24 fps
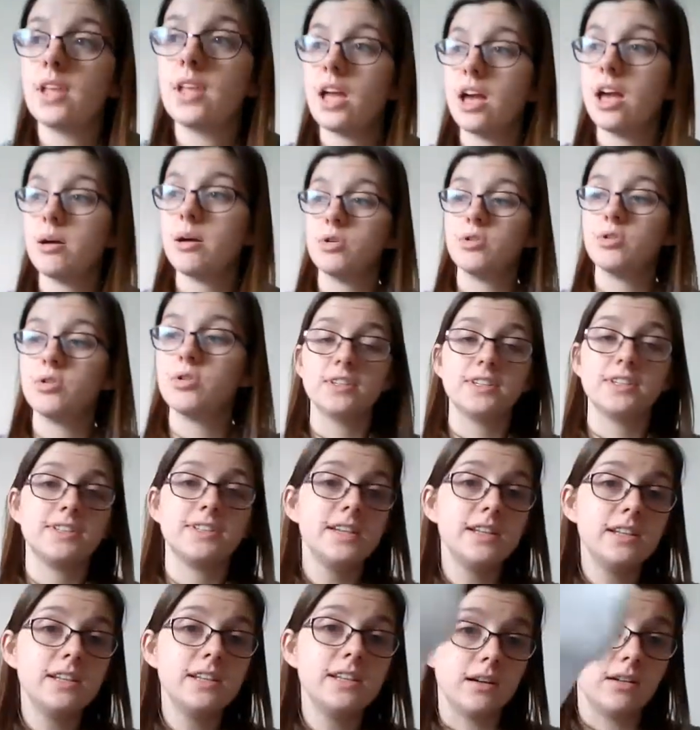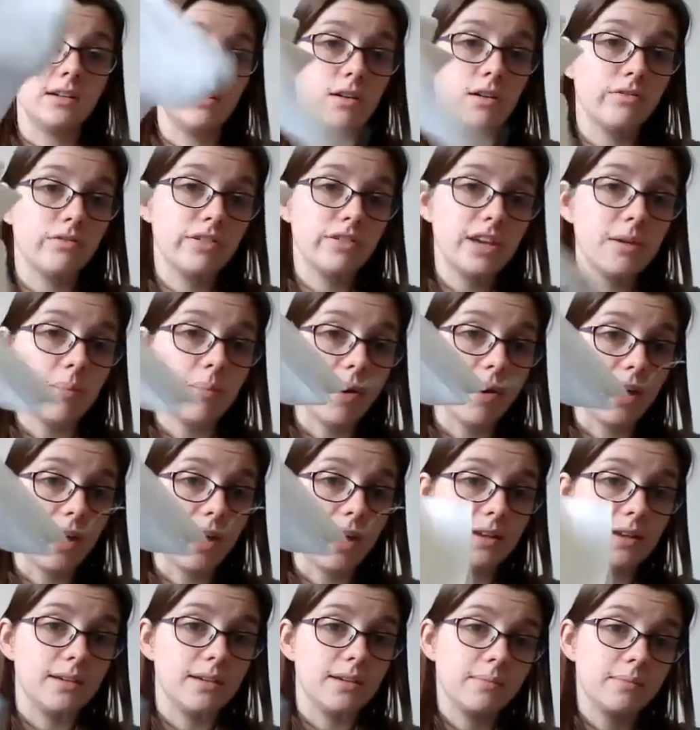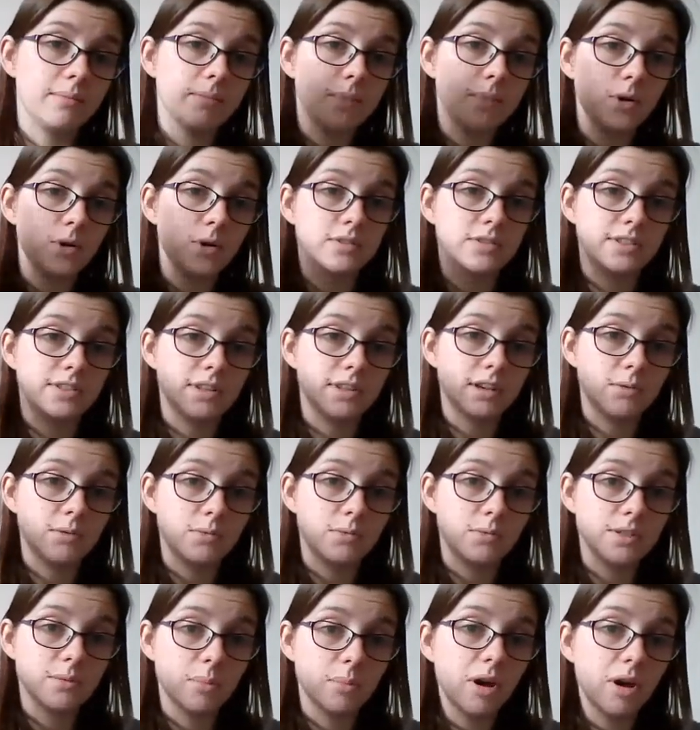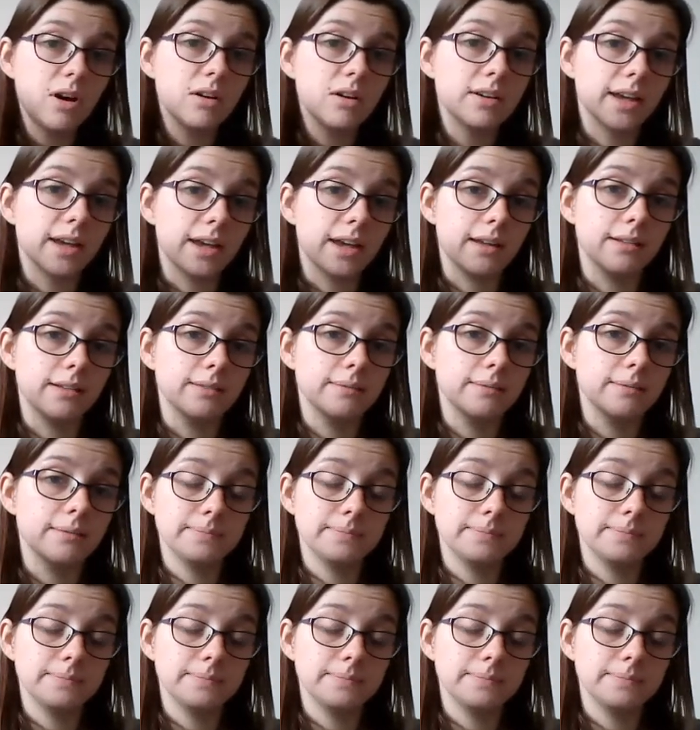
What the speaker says: I bought this linen off eBay because it was a bargain,